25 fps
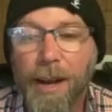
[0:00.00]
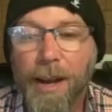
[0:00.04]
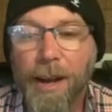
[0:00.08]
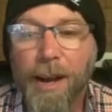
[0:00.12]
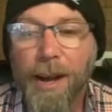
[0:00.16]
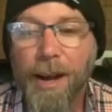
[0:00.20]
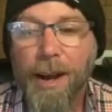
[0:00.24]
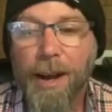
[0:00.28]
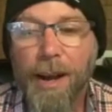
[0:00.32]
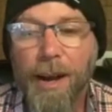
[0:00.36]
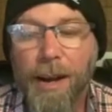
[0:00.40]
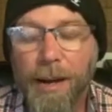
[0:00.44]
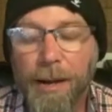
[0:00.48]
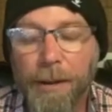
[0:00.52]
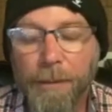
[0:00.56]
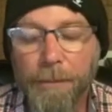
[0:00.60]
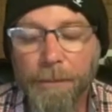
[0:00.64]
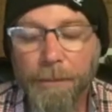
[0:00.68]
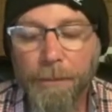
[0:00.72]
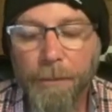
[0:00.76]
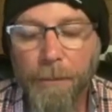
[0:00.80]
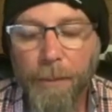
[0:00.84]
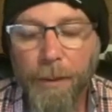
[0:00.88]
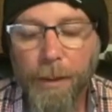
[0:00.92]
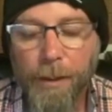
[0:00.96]

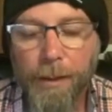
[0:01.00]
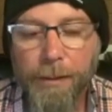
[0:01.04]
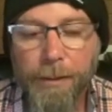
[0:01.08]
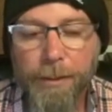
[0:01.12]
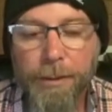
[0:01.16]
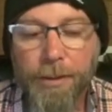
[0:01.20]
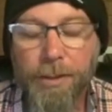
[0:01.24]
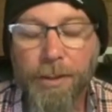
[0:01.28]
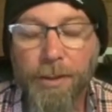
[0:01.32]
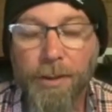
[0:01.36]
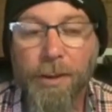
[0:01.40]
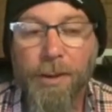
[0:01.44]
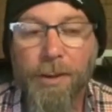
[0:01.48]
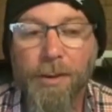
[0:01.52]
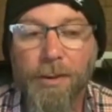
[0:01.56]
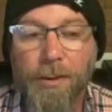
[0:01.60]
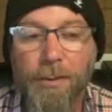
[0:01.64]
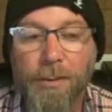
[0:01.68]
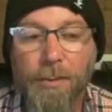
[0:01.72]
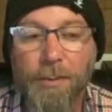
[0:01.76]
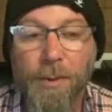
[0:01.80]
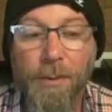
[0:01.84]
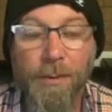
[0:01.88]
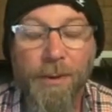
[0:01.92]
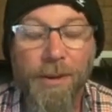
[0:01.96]
Um, so
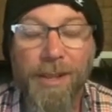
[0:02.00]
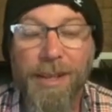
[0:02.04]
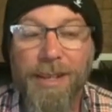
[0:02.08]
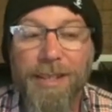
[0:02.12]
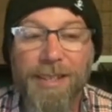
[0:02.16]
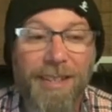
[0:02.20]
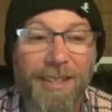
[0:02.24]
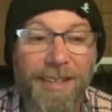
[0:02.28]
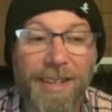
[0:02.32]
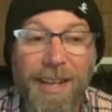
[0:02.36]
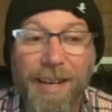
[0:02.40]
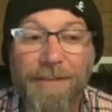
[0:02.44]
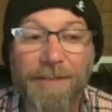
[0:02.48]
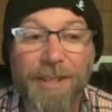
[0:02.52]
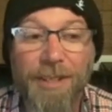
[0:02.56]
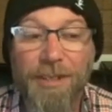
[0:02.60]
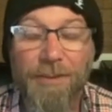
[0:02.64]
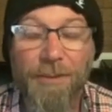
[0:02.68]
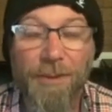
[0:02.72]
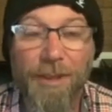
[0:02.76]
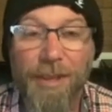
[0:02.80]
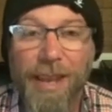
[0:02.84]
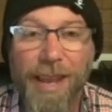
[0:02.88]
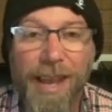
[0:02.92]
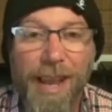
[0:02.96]
we realized the knife
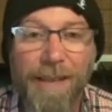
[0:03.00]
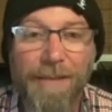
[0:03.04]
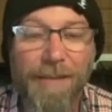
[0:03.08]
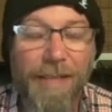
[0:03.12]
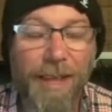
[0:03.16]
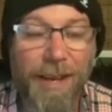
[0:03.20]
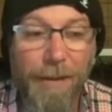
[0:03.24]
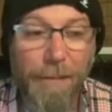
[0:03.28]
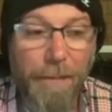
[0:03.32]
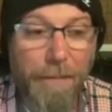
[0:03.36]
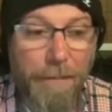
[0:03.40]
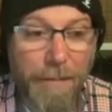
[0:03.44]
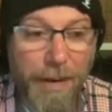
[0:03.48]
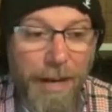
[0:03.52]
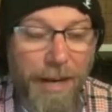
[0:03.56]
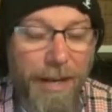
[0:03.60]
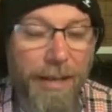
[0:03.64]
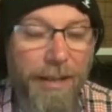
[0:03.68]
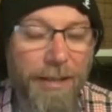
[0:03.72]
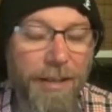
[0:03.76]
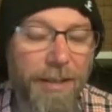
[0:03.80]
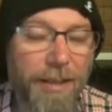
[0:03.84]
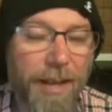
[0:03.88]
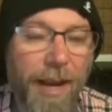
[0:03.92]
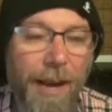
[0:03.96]
doesn't really have that
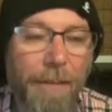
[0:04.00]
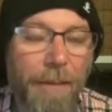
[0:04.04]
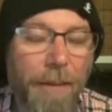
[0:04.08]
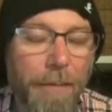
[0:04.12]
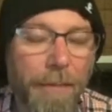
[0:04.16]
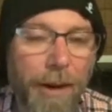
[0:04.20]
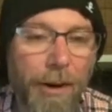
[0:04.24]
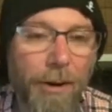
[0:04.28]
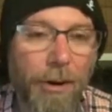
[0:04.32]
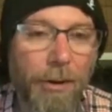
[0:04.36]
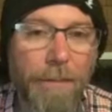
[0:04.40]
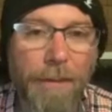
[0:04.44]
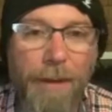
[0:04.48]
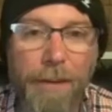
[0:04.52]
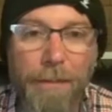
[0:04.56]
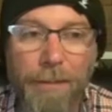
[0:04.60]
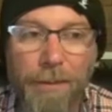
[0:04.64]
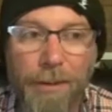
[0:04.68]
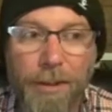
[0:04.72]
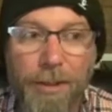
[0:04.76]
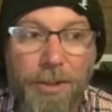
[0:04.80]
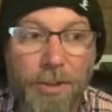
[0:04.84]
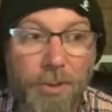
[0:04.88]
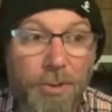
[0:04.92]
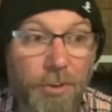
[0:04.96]
immediate stopping power.
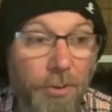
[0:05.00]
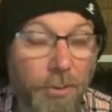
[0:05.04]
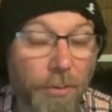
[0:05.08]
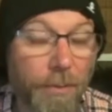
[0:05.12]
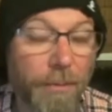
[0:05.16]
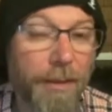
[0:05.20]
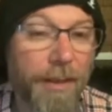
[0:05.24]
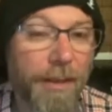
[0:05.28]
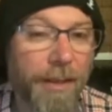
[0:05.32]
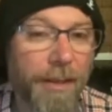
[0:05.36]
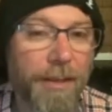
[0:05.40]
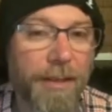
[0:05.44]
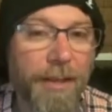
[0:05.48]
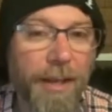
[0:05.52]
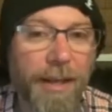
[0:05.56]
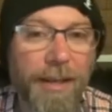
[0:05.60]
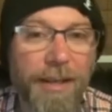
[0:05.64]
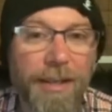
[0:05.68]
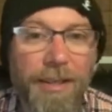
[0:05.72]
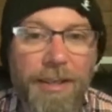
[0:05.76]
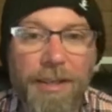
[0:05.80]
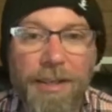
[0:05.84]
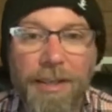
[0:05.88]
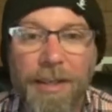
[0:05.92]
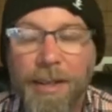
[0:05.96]
People assume that it
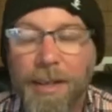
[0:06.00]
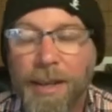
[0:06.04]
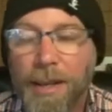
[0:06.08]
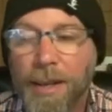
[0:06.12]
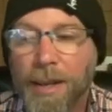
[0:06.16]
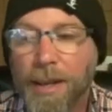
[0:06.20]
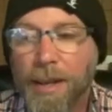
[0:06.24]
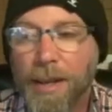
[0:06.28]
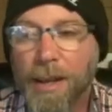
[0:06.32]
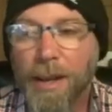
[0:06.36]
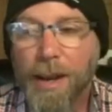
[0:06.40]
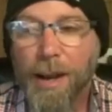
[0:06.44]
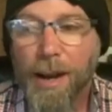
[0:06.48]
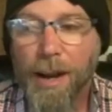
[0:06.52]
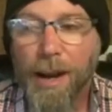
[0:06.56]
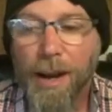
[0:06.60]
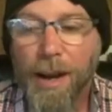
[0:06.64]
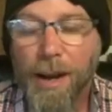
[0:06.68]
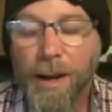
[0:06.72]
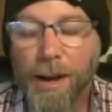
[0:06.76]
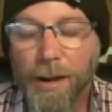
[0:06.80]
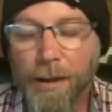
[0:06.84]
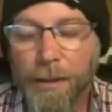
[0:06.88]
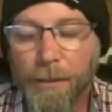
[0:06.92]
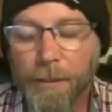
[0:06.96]
does.
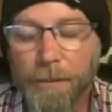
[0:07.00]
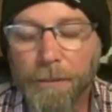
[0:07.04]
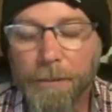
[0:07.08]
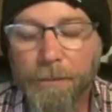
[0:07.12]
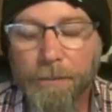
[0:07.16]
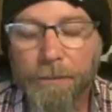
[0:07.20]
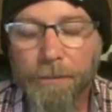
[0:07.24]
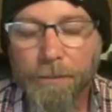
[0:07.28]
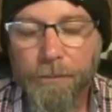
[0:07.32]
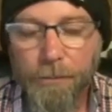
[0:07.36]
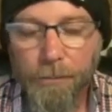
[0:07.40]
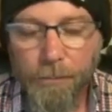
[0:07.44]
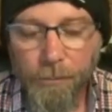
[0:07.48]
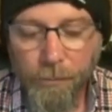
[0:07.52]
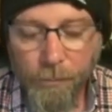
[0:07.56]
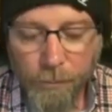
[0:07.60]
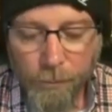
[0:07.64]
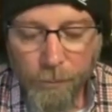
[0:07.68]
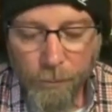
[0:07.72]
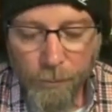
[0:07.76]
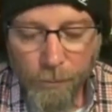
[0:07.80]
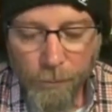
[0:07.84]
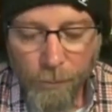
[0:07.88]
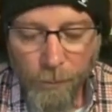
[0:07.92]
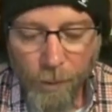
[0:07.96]
Um,
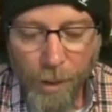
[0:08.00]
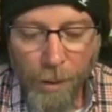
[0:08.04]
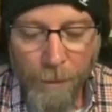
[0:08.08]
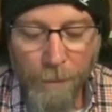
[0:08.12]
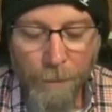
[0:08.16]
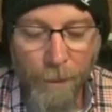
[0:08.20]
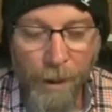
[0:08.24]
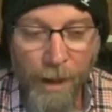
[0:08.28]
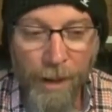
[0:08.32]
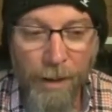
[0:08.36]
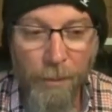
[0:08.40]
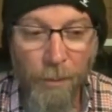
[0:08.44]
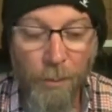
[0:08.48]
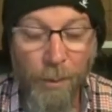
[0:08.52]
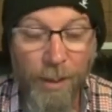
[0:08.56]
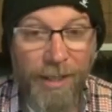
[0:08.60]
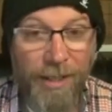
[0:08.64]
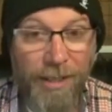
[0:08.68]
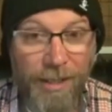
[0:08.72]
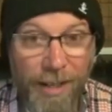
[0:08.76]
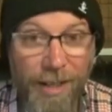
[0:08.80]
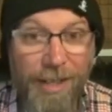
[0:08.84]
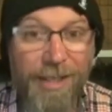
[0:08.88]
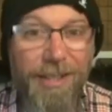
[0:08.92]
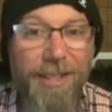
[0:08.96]
but
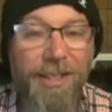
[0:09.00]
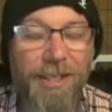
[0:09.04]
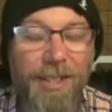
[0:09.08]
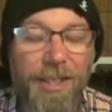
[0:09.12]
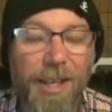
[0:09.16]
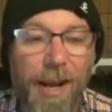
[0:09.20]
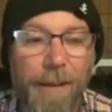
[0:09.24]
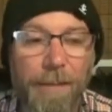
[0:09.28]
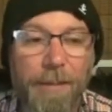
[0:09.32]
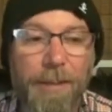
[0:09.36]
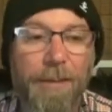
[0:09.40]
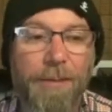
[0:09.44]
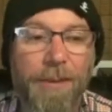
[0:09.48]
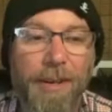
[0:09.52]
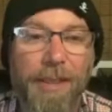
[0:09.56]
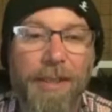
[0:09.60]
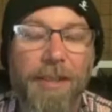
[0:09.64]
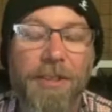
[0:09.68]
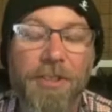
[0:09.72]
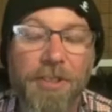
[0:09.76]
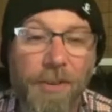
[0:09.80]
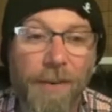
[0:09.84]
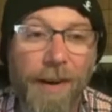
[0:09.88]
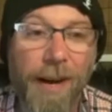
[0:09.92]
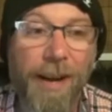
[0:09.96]
what does stop someone in
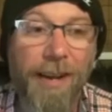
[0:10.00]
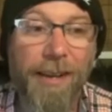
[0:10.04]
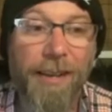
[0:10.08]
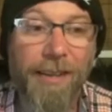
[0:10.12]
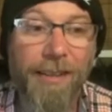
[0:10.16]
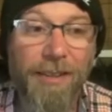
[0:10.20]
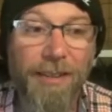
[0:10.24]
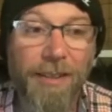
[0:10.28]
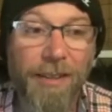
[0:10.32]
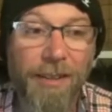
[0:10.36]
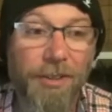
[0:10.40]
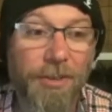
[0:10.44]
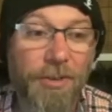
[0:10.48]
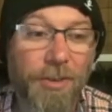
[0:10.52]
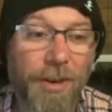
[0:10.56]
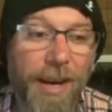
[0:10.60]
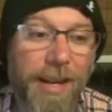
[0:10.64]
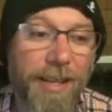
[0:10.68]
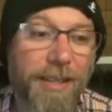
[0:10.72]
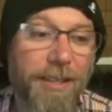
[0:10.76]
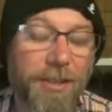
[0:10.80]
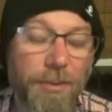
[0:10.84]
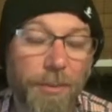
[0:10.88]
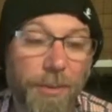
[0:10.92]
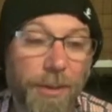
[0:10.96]
the track their
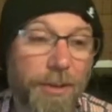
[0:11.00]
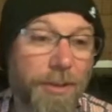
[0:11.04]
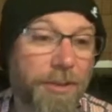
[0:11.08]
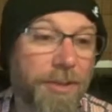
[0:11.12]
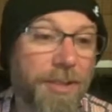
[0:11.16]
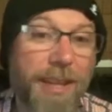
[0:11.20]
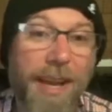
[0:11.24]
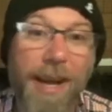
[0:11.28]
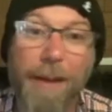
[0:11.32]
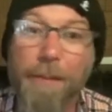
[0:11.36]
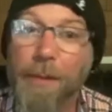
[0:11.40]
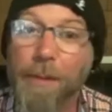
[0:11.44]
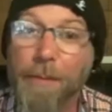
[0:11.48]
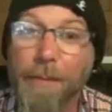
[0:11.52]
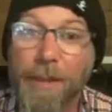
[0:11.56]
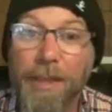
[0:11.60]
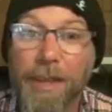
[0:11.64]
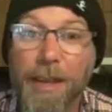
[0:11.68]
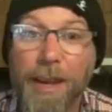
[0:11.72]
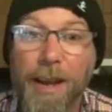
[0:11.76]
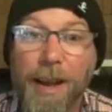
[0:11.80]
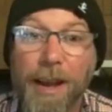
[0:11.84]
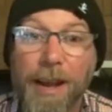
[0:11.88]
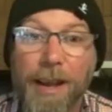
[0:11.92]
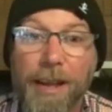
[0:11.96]
tracks is when you stab them in
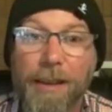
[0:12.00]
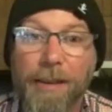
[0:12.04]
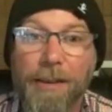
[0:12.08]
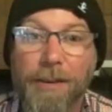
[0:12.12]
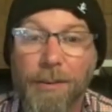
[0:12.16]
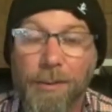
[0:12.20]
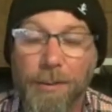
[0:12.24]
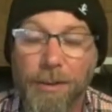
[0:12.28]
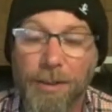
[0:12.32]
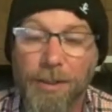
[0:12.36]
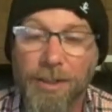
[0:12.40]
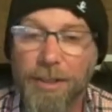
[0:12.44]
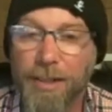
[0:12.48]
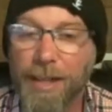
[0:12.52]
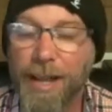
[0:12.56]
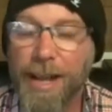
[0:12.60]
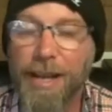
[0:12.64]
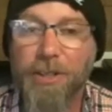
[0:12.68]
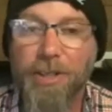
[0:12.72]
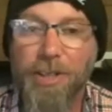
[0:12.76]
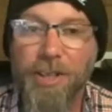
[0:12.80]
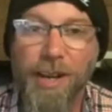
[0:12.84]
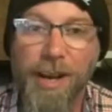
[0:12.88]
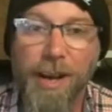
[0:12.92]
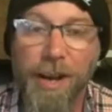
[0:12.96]
the eye or
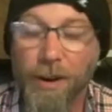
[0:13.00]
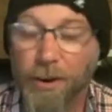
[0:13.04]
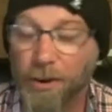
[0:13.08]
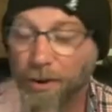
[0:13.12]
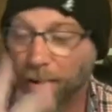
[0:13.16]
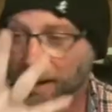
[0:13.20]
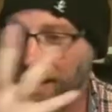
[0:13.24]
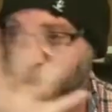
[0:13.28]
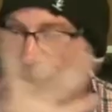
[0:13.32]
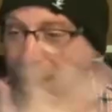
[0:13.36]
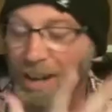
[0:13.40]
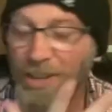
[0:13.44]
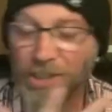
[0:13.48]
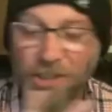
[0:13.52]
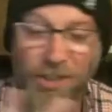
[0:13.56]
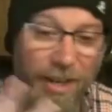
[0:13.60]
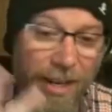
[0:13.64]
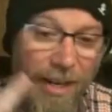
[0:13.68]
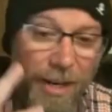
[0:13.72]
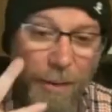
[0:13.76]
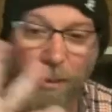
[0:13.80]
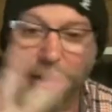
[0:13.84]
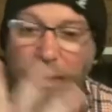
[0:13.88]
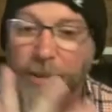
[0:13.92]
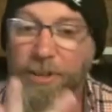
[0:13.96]
slash the eye, or actually
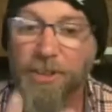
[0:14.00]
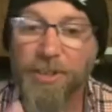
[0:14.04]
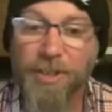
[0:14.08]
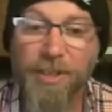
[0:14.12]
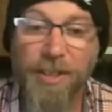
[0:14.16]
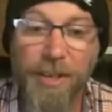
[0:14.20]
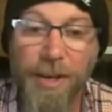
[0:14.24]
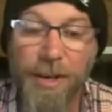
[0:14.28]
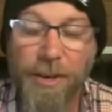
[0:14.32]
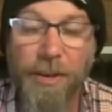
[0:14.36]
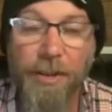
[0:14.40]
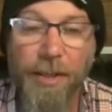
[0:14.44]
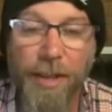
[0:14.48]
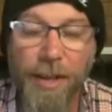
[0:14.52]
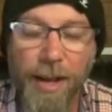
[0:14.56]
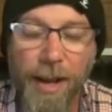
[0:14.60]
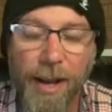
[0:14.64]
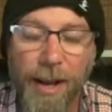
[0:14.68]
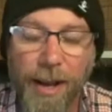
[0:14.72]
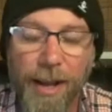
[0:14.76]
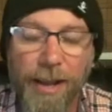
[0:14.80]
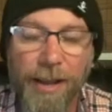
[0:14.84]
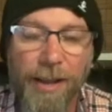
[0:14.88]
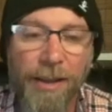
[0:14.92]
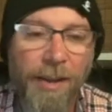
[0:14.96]
anywhere just near the
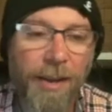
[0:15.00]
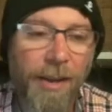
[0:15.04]
eye,